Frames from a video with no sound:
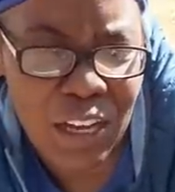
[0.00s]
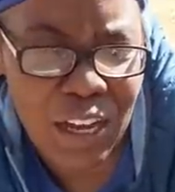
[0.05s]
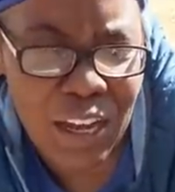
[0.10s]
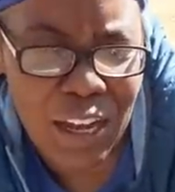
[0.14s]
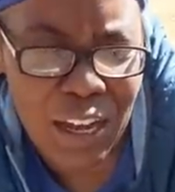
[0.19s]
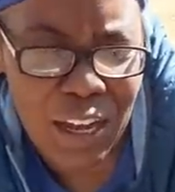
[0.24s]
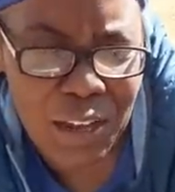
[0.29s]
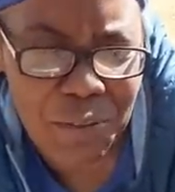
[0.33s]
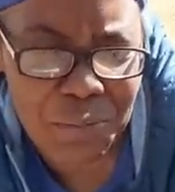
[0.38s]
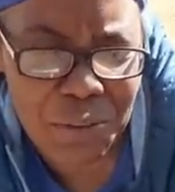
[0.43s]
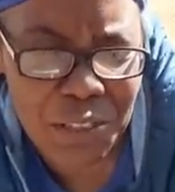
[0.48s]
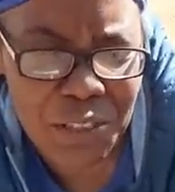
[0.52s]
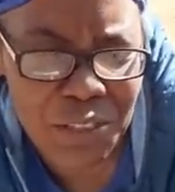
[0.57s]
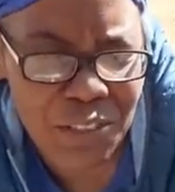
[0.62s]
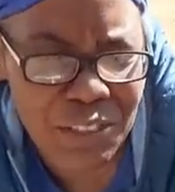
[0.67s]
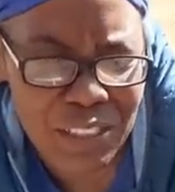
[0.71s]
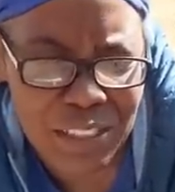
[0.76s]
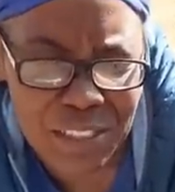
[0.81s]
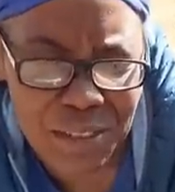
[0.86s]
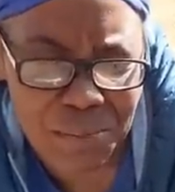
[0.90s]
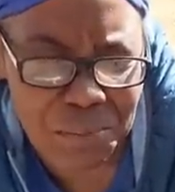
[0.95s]
Um, this
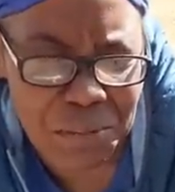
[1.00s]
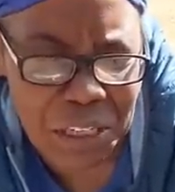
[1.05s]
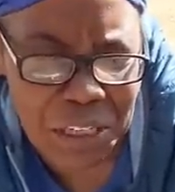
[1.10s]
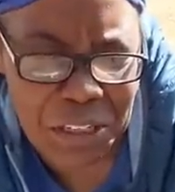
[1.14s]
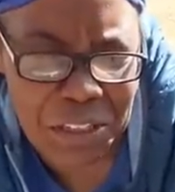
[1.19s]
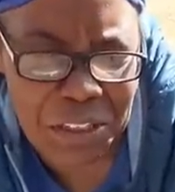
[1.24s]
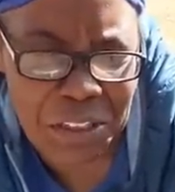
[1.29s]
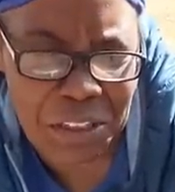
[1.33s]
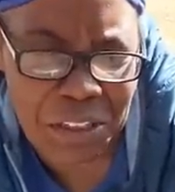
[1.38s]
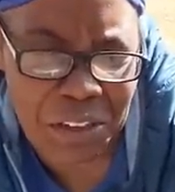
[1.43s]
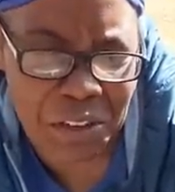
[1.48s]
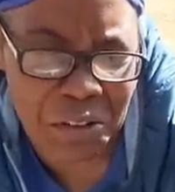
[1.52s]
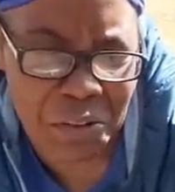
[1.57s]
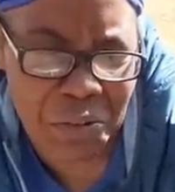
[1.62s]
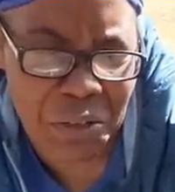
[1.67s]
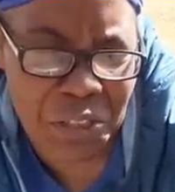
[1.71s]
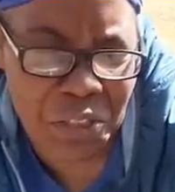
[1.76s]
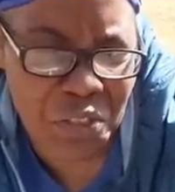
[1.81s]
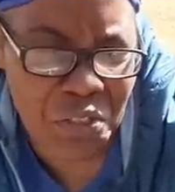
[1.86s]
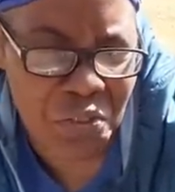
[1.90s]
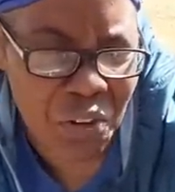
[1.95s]
looks like something that could like
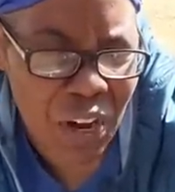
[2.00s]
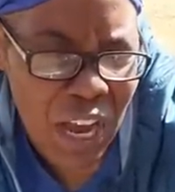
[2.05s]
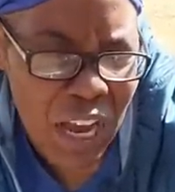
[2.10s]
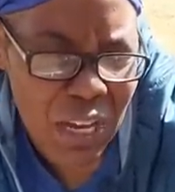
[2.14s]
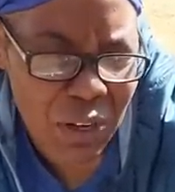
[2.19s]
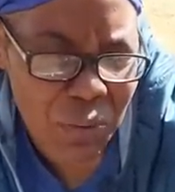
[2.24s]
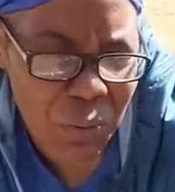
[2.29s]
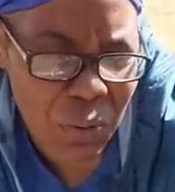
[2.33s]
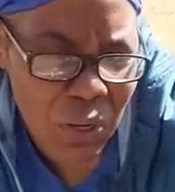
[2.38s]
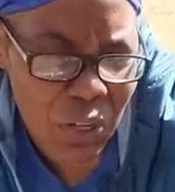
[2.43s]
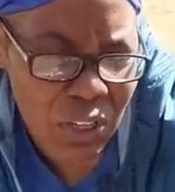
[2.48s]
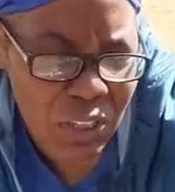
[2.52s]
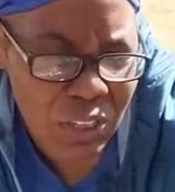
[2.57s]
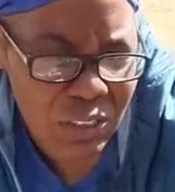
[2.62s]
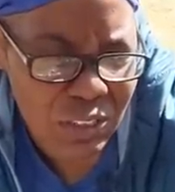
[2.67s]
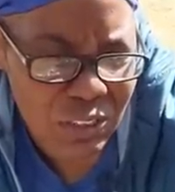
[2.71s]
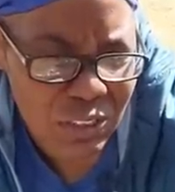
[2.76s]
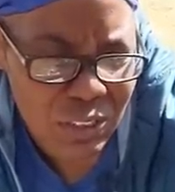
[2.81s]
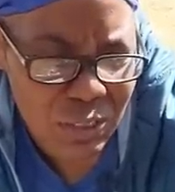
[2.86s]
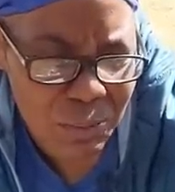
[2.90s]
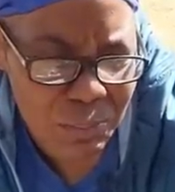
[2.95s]
go in drywall
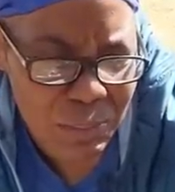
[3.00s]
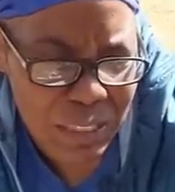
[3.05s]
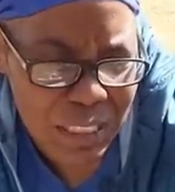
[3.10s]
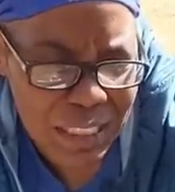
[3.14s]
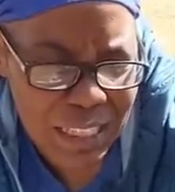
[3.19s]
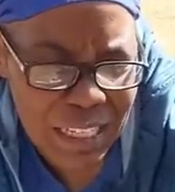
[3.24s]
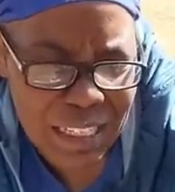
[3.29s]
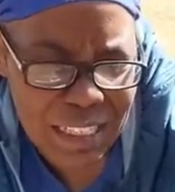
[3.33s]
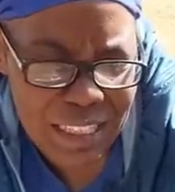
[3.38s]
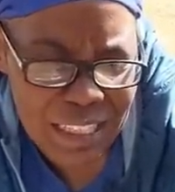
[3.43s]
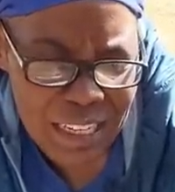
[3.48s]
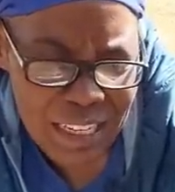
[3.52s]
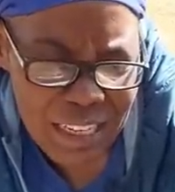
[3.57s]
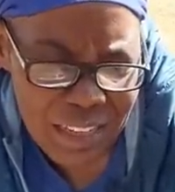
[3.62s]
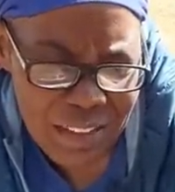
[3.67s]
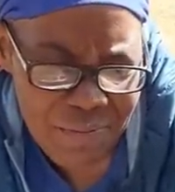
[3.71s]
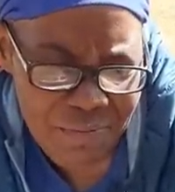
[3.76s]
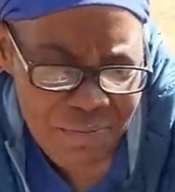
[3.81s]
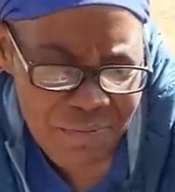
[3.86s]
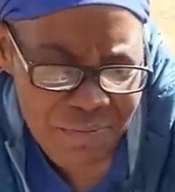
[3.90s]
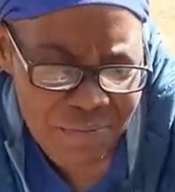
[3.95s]
or something like
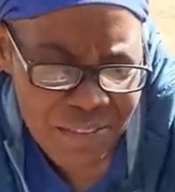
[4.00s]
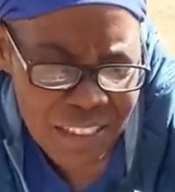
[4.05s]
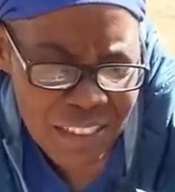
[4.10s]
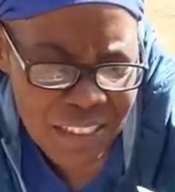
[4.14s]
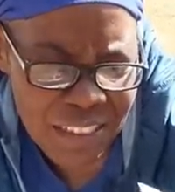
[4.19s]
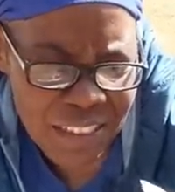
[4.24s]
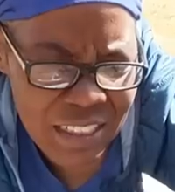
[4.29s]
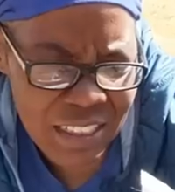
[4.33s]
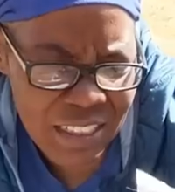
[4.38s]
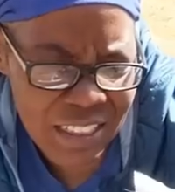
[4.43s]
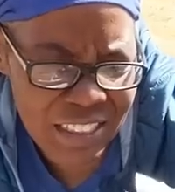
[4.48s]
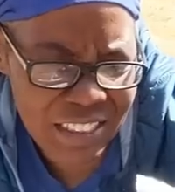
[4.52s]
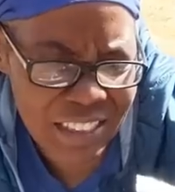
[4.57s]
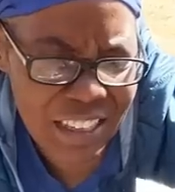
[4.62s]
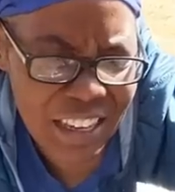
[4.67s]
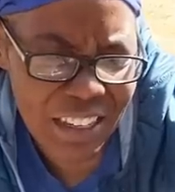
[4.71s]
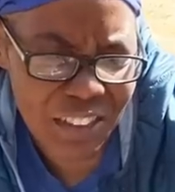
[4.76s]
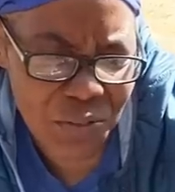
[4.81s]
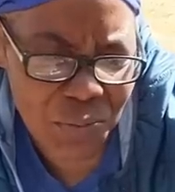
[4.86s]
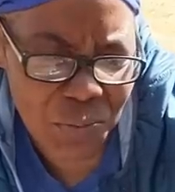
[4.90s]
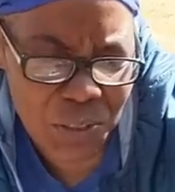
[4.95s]
that
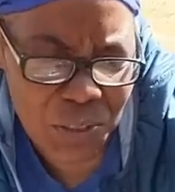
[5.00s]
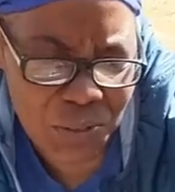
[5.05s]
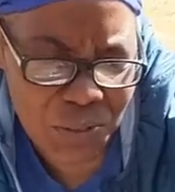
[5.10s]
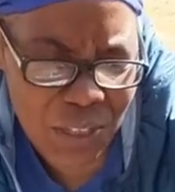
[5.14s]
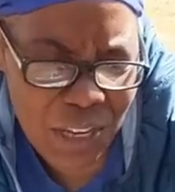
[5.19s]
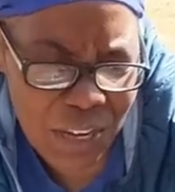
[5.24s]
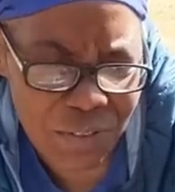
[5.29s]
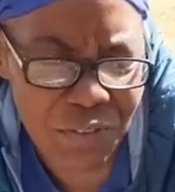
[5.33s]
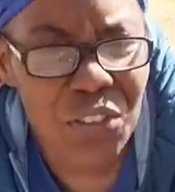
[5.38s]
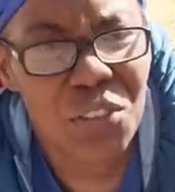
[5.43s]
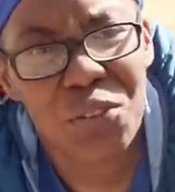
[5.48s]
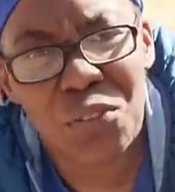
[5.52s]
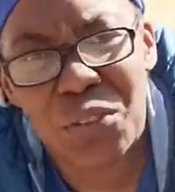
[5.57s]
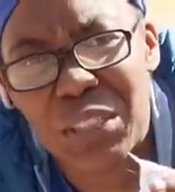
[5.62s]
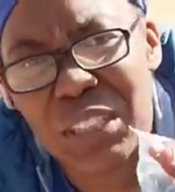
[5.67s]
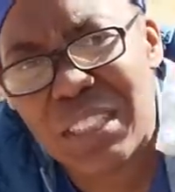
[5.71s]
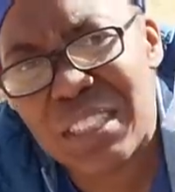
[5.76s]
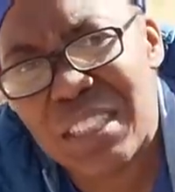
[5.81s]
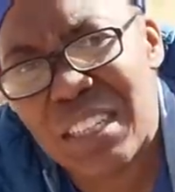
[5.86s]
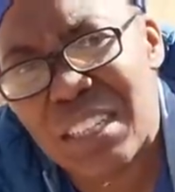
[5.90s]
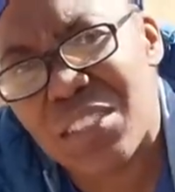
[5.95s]
yeah, it's when you'd have to do
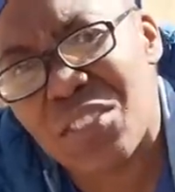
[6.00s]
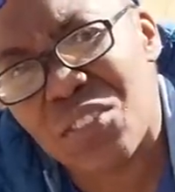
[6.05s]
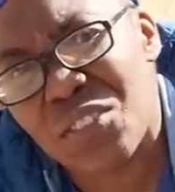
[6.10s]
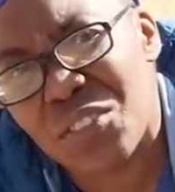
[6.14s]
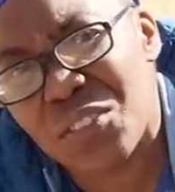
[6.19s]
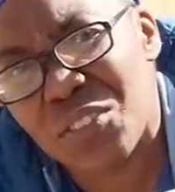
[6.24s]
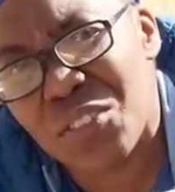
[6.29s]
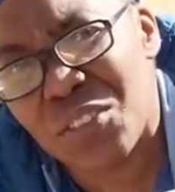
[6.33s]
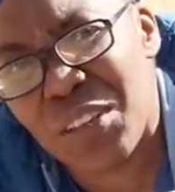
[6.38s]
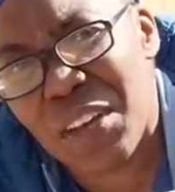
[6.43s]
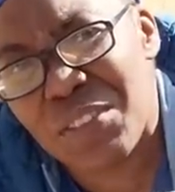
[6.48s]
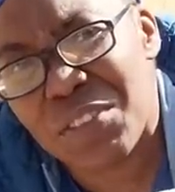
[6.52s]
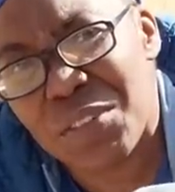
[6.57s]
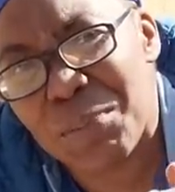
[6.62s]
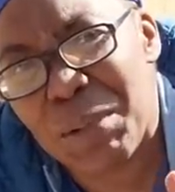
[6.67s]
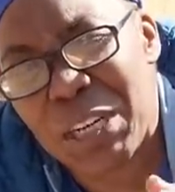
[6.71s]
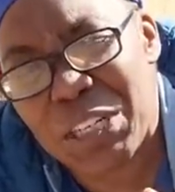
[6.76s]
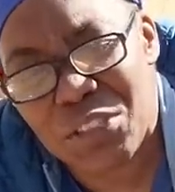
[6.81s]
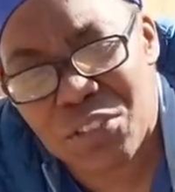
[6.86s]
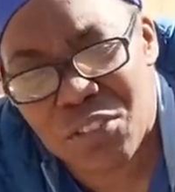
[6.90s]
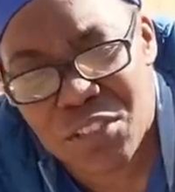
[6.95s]
an inset screw. So you have some
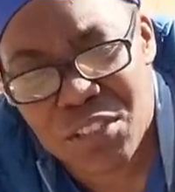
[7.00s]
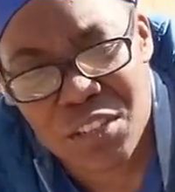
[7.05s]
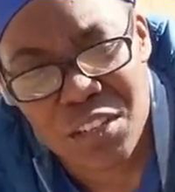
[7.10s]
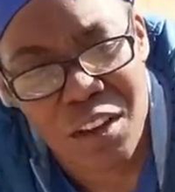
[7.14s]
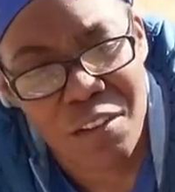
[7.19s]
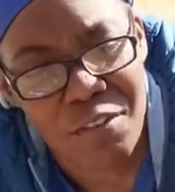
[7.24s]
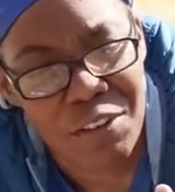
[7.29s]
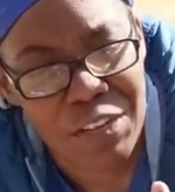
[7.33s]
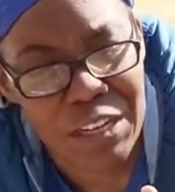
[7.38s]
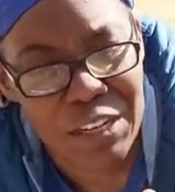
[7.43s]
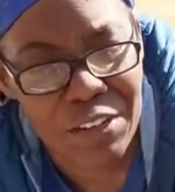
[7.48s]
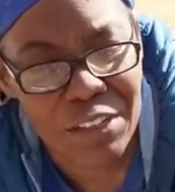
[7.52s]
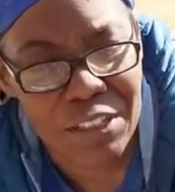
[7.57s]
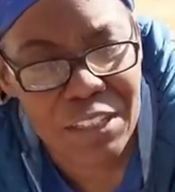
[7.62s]
extra stuff here.